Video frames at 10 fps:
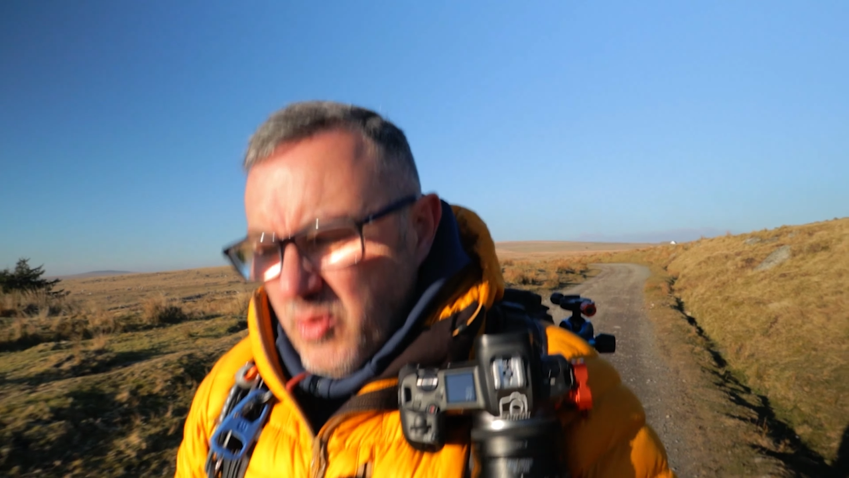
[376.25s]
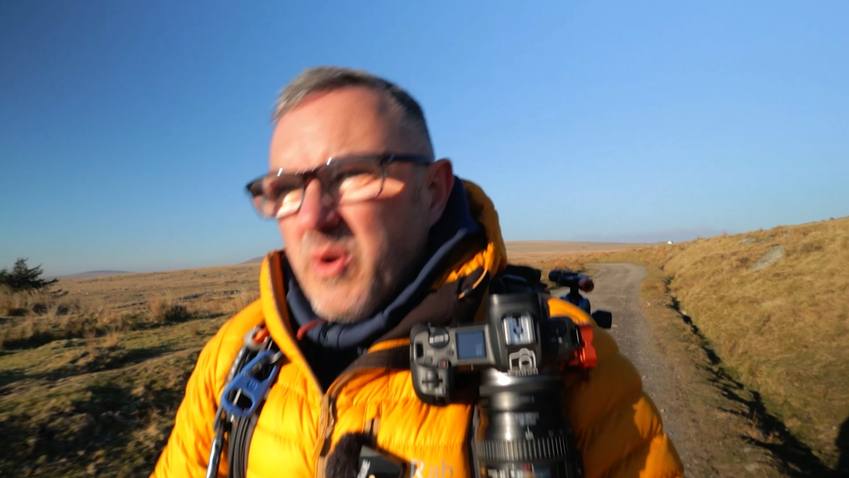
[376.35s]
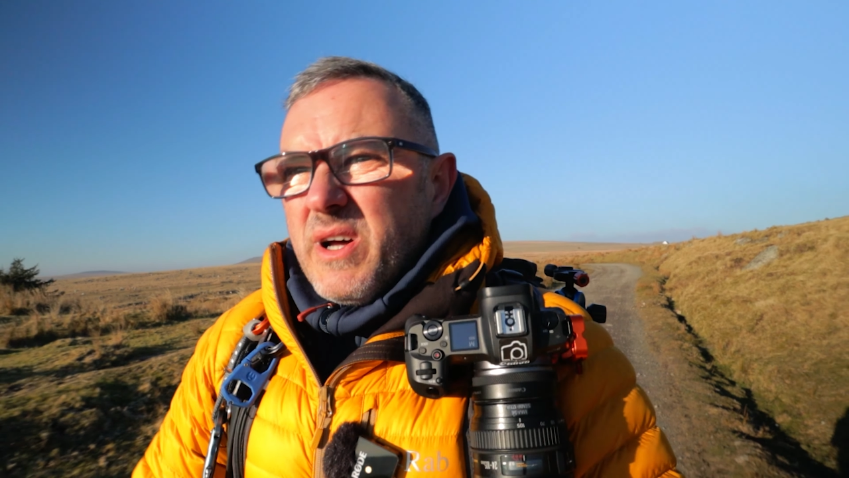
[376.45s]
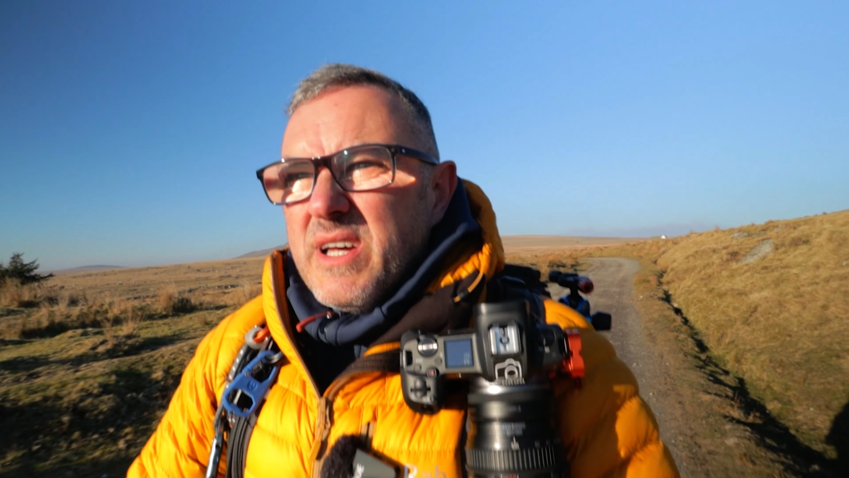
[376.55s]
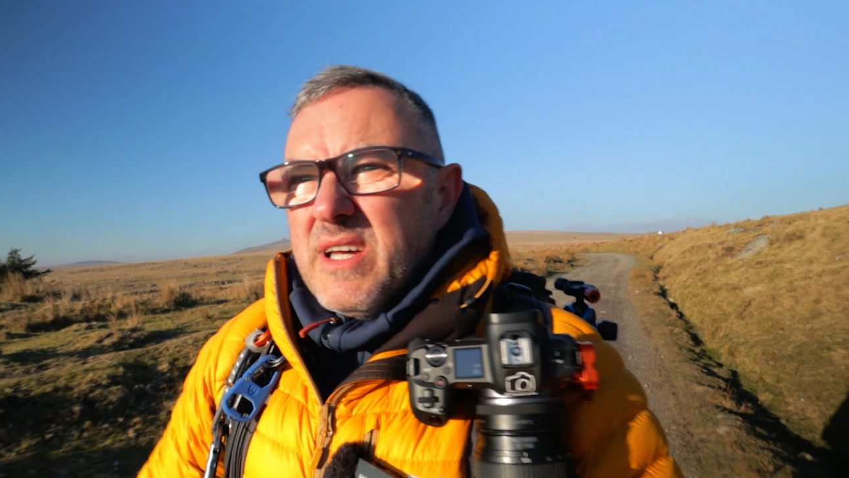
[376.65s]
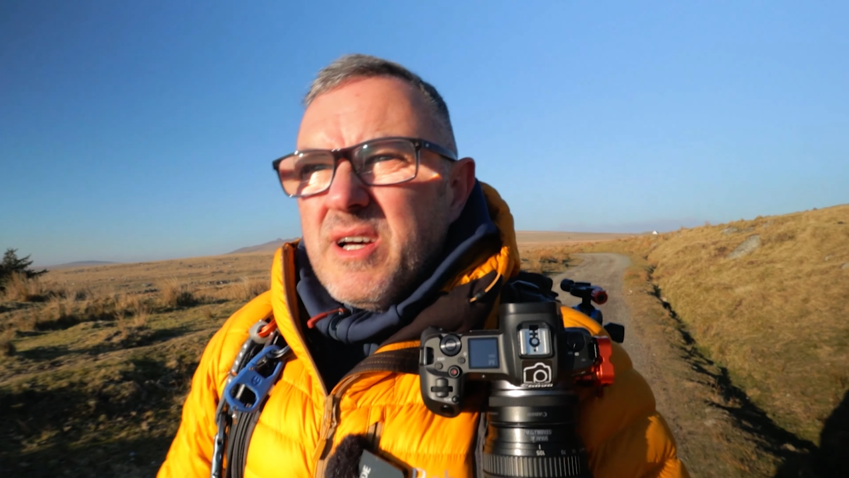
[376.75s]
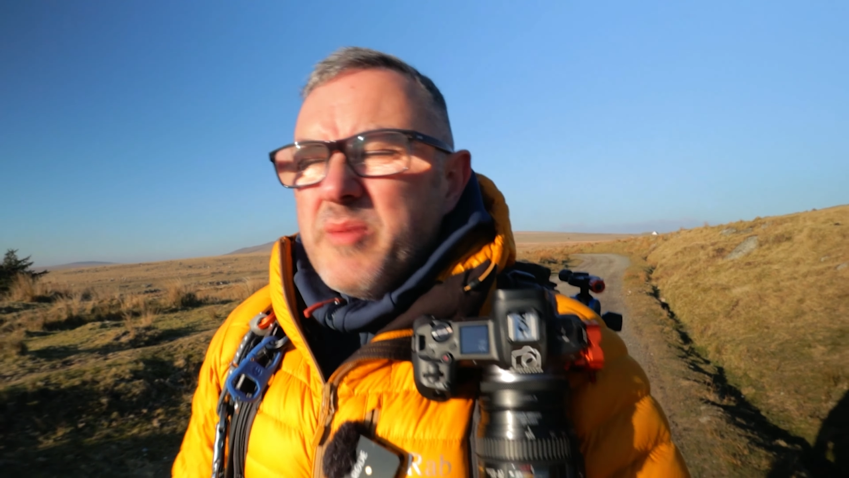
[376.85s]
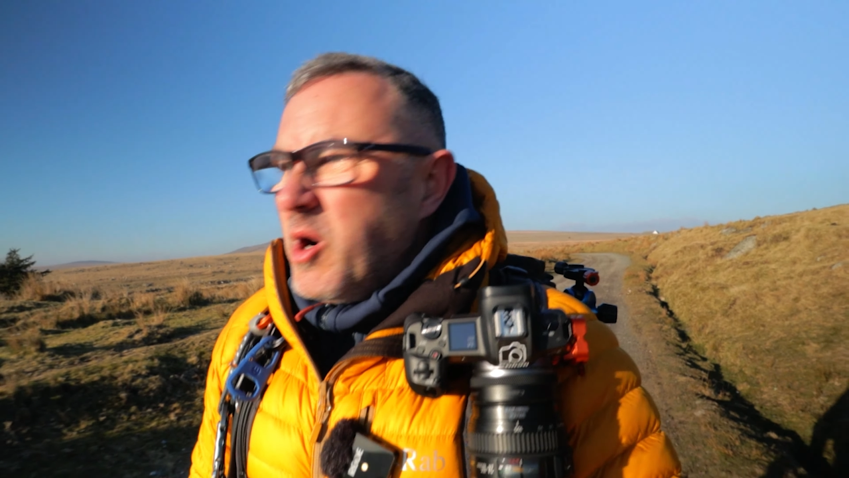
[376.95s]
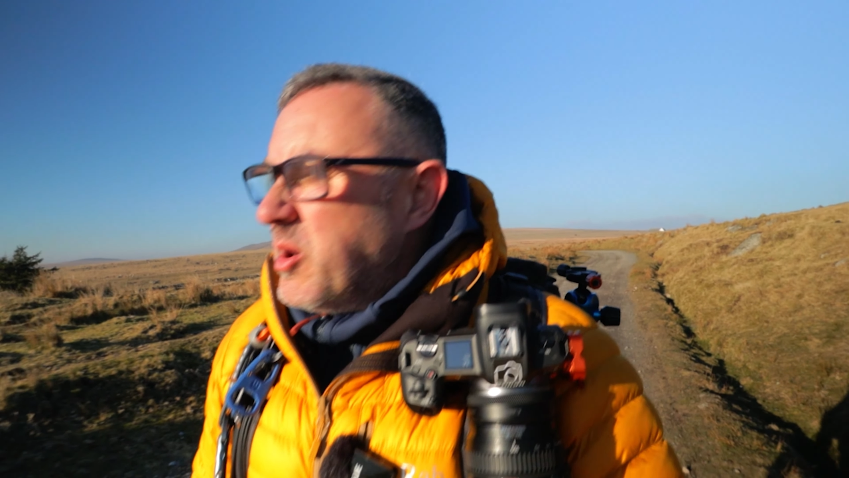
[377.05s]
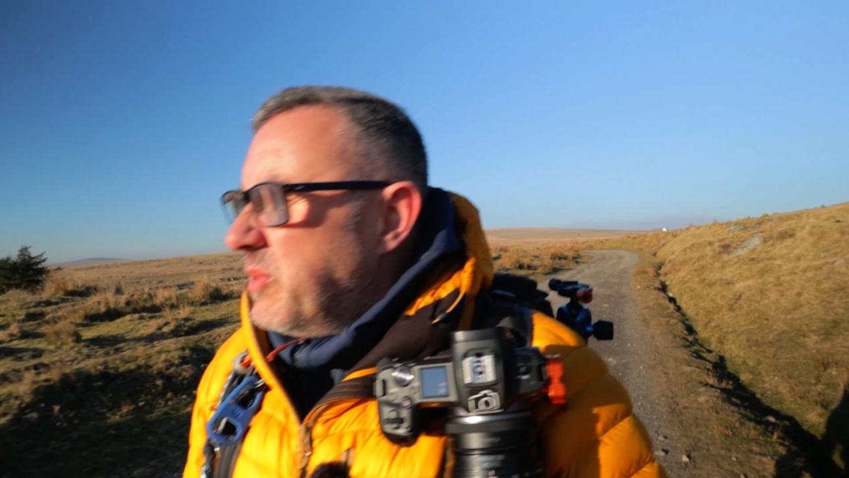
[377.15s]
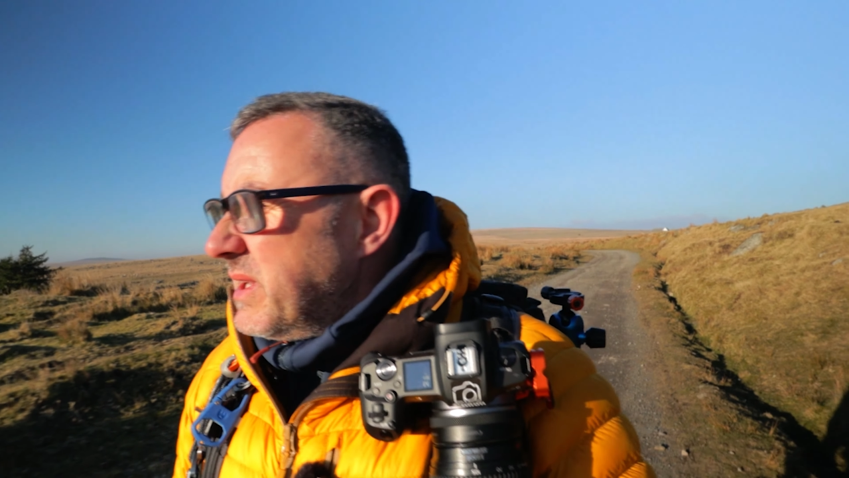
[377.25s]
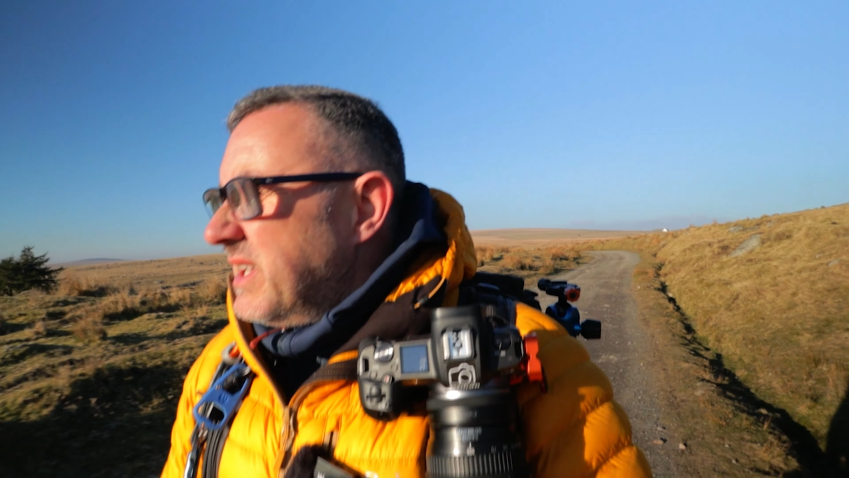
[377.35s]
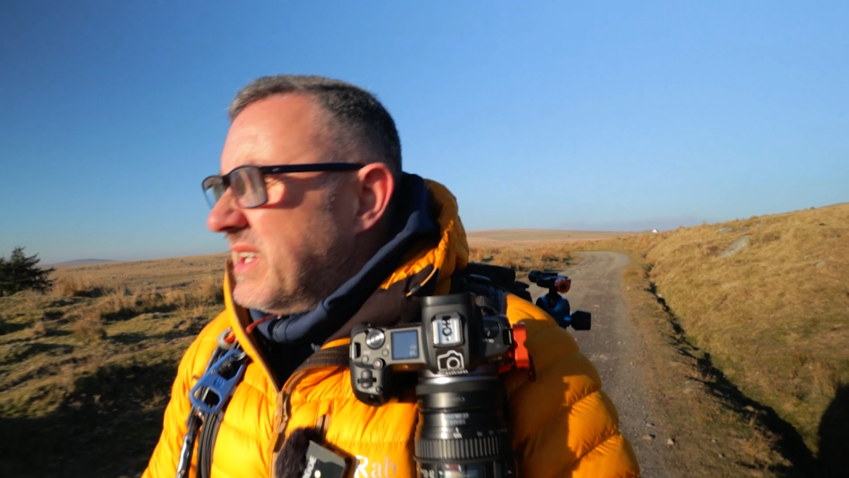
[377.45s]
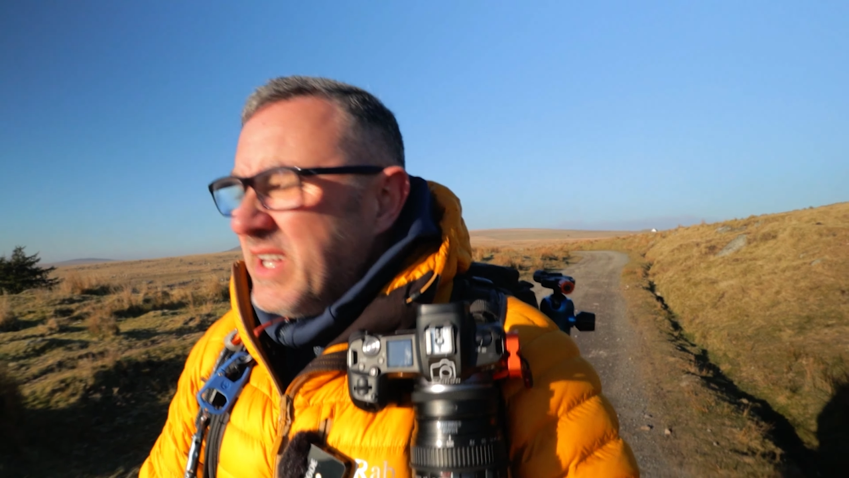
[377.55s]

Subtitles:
where I'm hoping